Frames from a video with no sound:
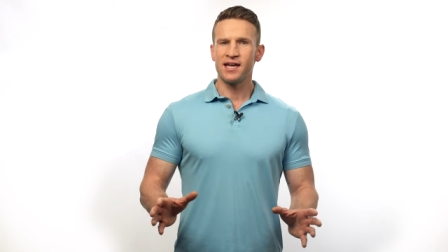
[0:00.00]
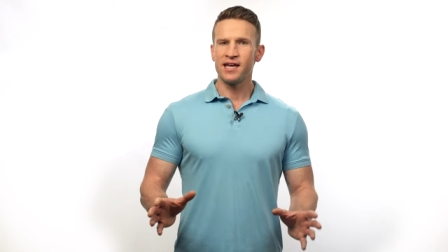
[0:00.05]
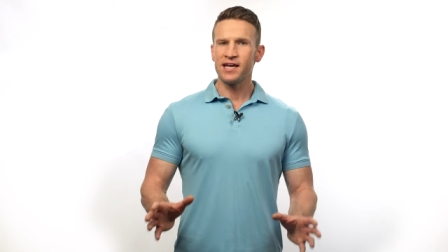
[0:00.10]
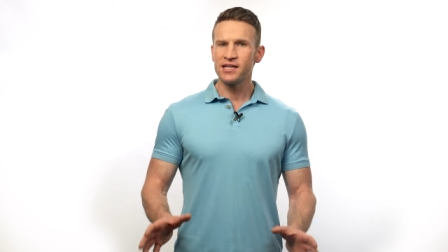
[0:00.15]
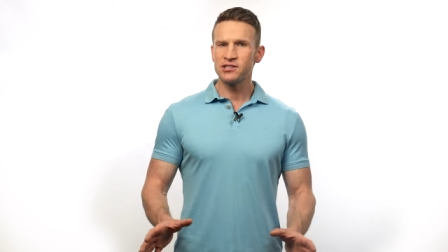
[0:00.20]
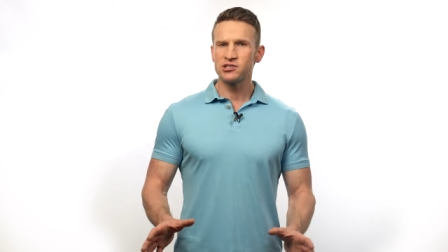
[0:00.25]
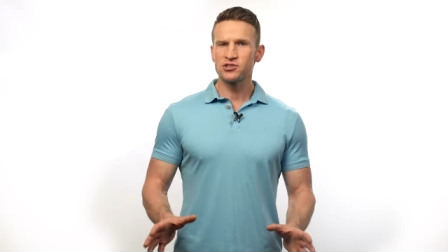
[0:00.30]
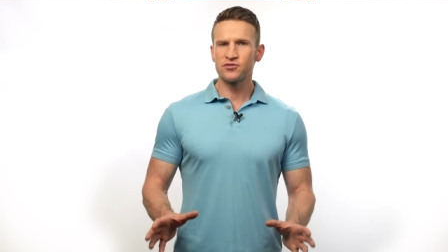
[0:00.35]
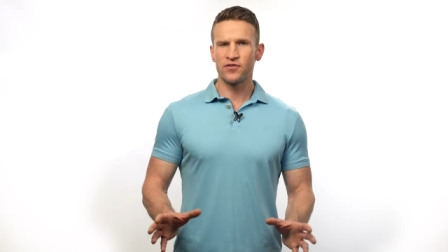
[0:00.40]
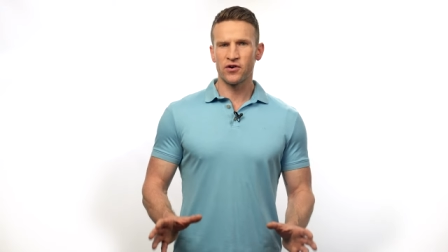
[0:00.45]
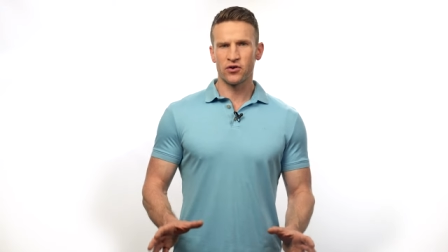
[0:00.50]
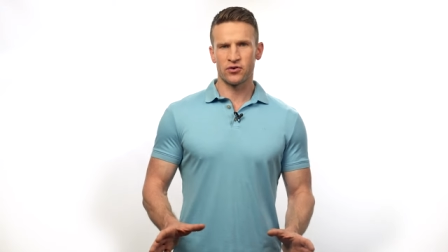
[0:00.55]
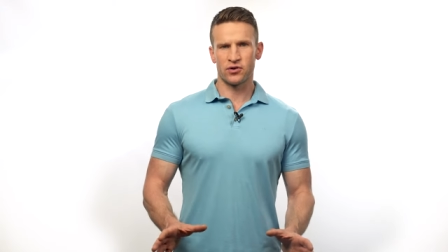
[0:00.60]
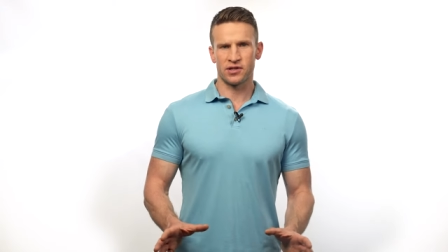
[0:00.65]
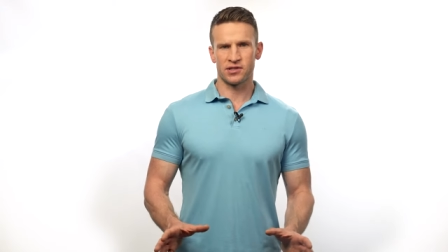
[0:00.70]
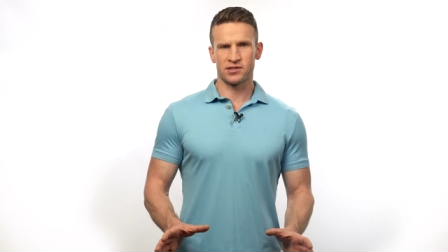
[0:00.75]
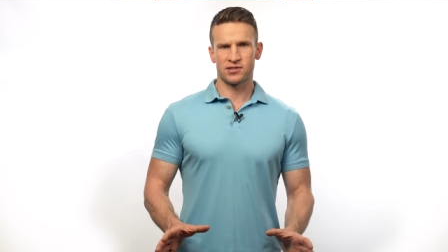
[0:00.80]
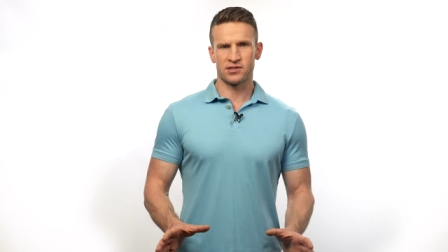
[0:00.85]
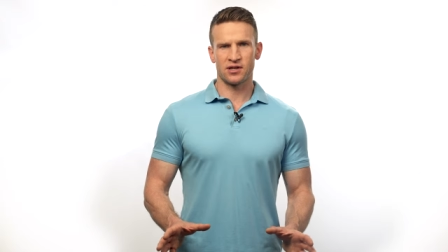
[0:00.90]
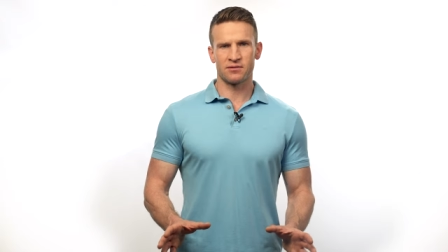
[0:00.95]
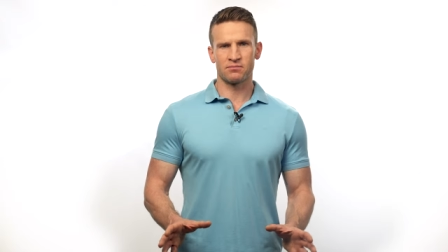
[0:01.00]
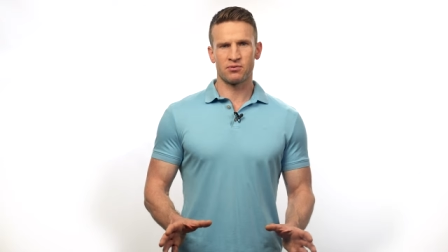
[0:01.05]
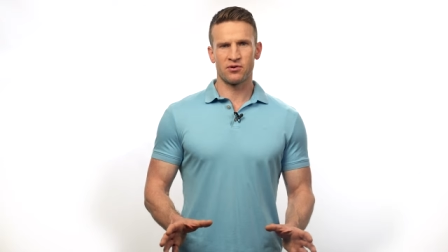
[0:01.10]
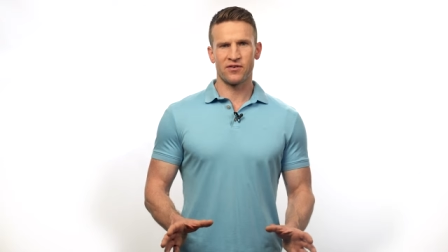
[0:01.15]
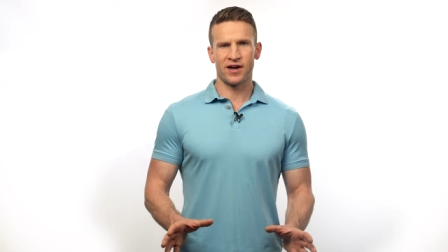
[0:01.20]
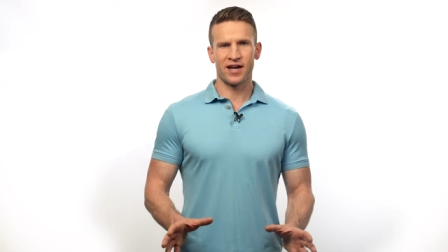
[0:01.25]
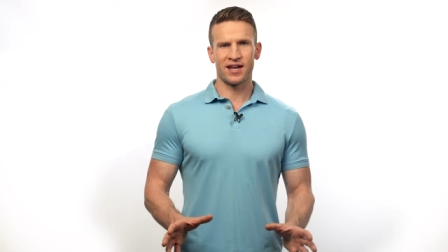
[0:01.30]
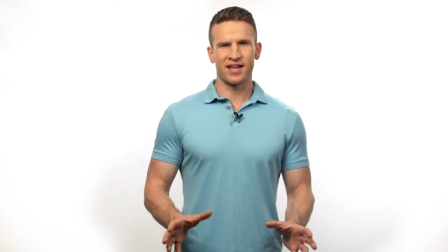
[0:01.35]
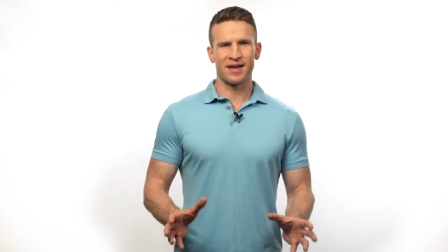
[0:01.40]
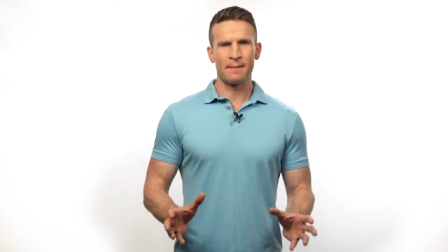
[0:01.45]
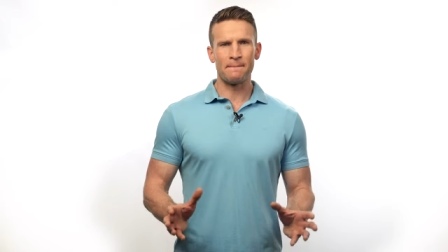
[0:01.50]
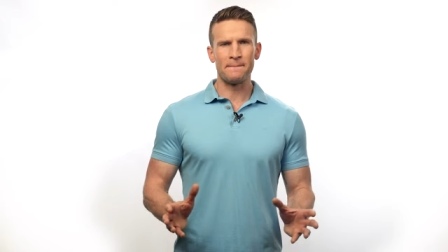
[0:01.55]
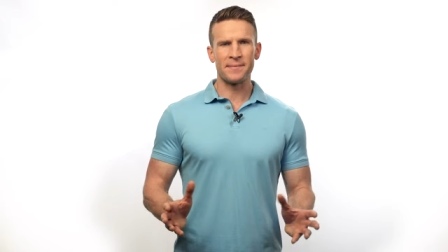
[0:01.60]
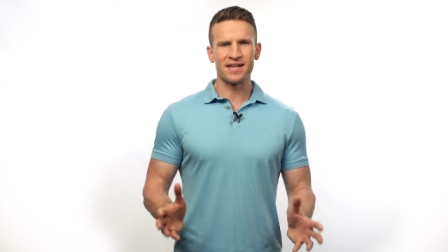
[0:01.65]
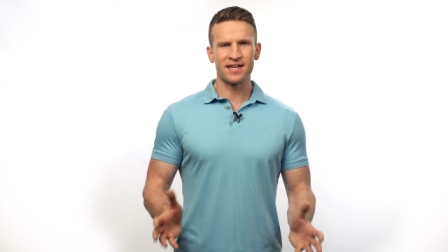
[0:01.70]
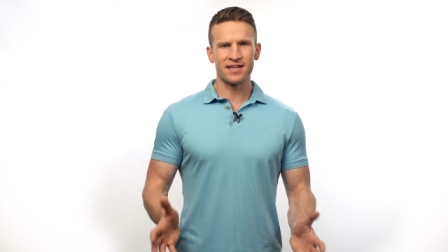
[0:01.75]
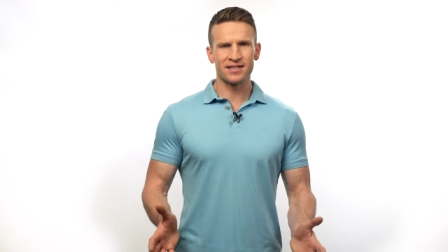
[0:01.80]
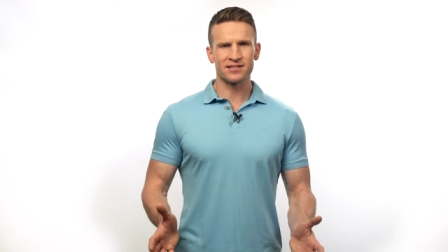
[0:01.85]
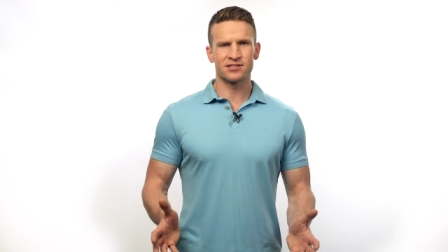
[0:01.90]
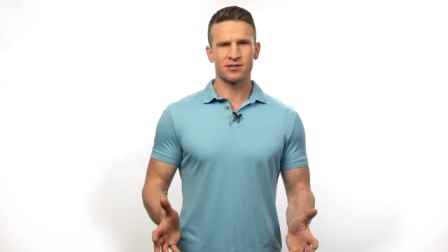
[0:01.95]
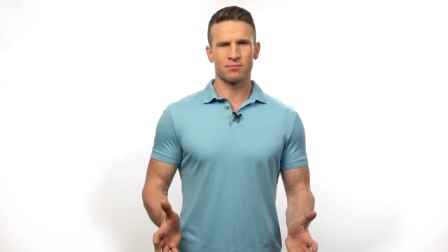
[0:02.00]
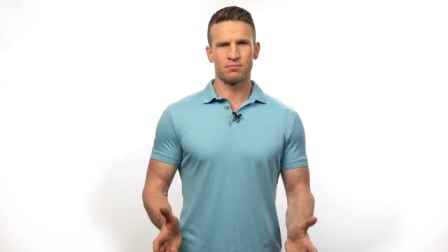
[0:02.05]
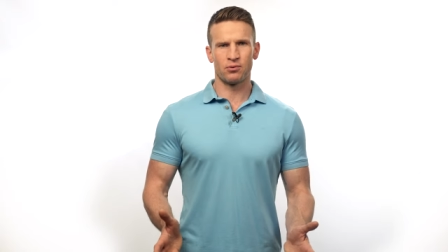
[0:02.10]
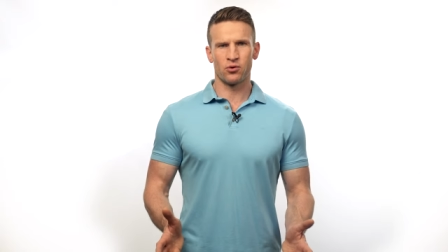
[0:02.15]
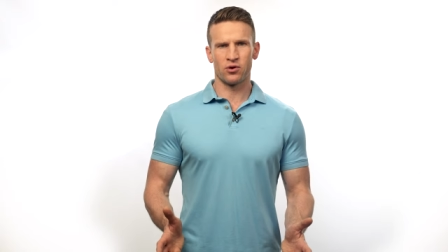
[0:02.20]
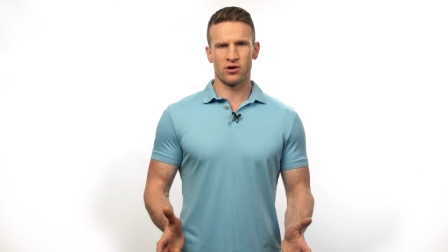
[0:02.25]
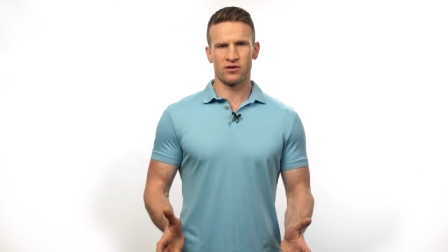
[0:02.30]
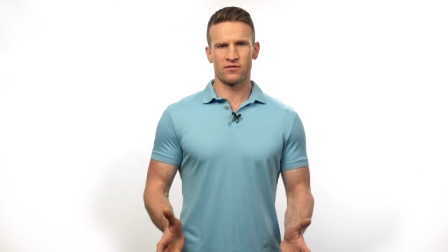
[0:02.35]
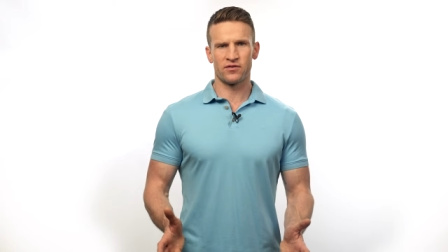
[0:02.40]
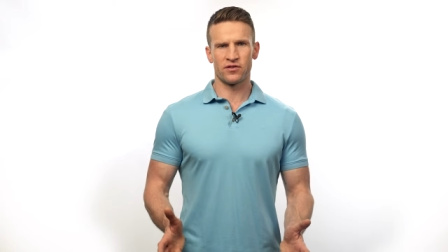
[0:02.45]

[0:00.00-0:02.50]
each focused on providing immediate support